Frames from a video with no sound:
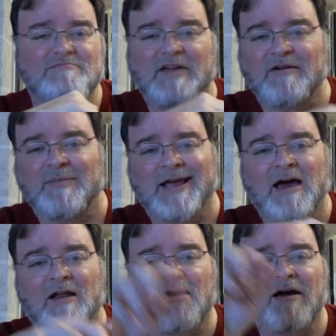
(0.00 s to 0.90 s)
everybody
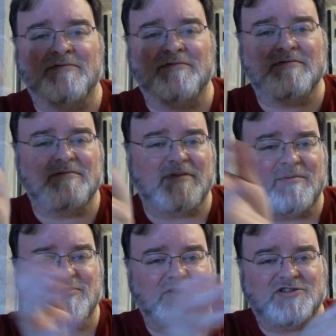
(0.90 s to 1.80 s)
got off, they
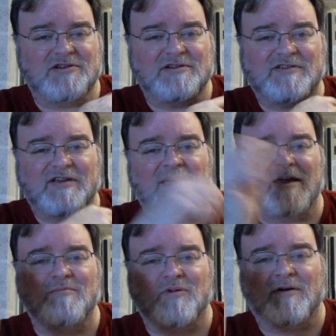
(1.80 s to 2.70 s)
pushed it
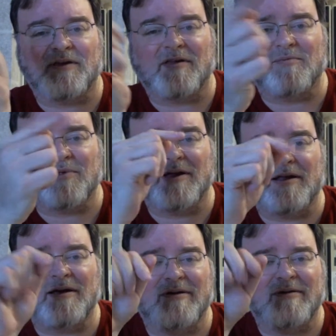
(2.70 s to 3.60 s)
aside, brought the other plane
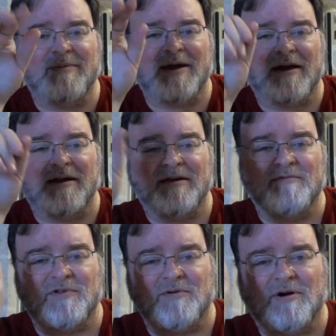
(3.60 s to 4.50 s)
up, everybody got in,
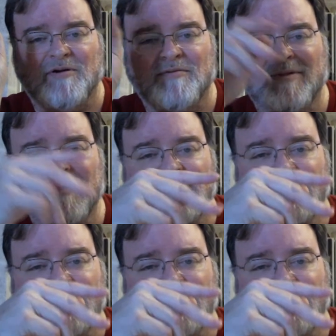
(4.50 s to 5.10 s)
flew home,